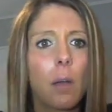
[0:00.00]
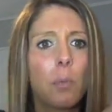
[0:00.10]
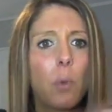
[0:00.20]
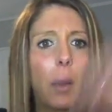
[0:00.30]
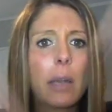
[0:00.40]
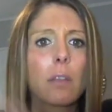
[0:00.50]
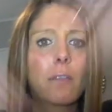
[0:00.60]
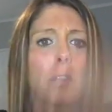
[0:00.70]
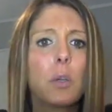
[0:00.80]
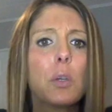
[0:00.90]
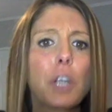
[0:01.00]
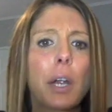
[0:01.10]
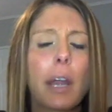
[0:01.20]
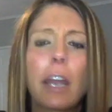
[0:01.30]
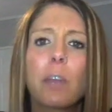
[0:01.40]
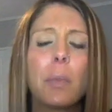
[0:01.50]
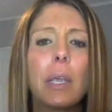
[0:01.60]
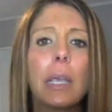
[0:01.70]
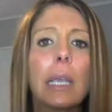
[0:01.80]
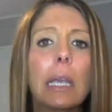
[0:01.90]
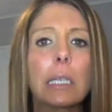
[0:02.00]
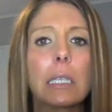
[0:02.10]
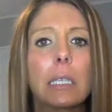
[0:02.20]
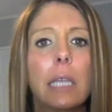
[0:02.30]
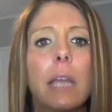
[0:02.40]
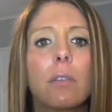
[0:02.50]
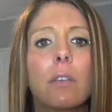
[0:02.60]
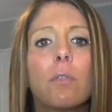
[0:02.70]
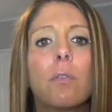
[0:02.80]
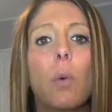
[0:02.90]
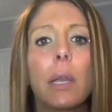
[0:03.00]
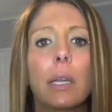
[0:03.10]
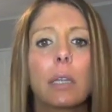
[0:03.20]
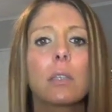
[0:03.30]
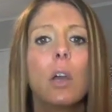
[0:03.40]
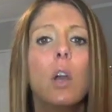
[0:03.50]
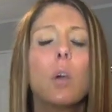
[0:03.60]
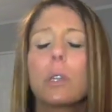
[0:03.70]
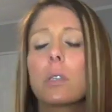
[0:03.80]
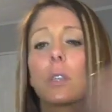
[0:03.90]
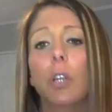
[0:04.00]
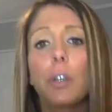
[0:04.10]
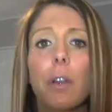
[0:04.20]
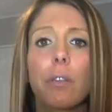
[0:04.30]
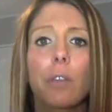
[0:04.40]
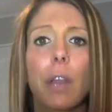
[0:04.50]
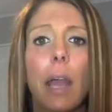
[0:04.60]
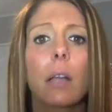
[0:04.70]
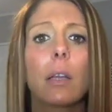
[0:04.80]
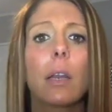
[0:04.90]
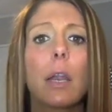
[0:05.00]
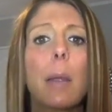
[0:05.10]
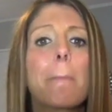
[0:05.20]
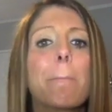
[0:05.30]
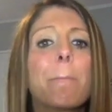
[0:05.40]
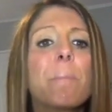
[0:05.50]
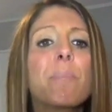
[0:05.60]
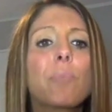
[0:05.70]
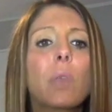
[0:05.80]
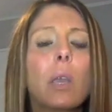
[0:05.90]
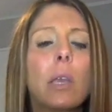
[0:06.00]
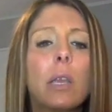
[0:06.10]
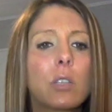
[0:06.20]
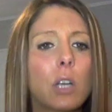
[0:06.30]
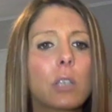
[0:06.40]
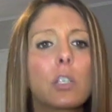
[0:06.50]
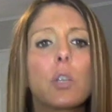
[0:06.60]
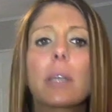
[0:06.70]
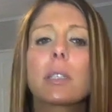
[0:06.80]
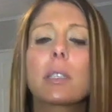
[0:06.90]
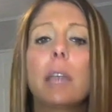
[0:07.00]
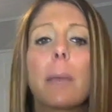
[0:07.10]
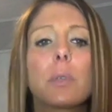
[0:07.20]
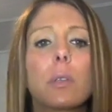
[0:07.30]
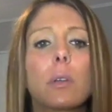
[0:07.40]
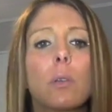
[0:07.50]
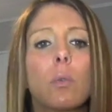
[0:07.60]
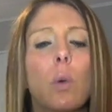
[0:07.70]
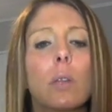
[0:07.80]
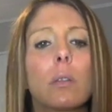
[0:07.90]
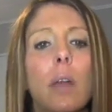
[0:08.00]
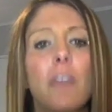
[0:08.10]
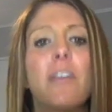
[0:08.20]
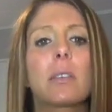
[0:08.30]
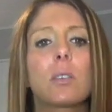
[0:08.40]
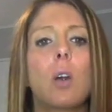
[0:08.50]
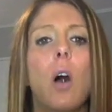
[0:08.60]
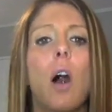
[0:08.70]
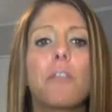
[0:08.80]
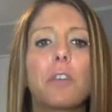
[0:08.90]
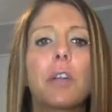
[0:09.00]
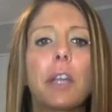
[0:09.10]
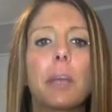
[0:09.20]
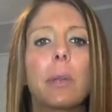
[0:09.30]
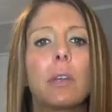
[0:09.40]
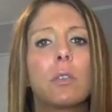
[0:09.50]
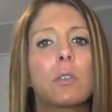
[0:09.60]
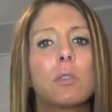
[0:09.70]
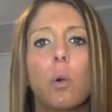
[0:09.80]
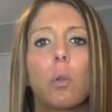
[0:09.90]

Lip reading: point in the future and being in a state of avoidance with his current reality, he starts to accept what life has to offer him, and he's no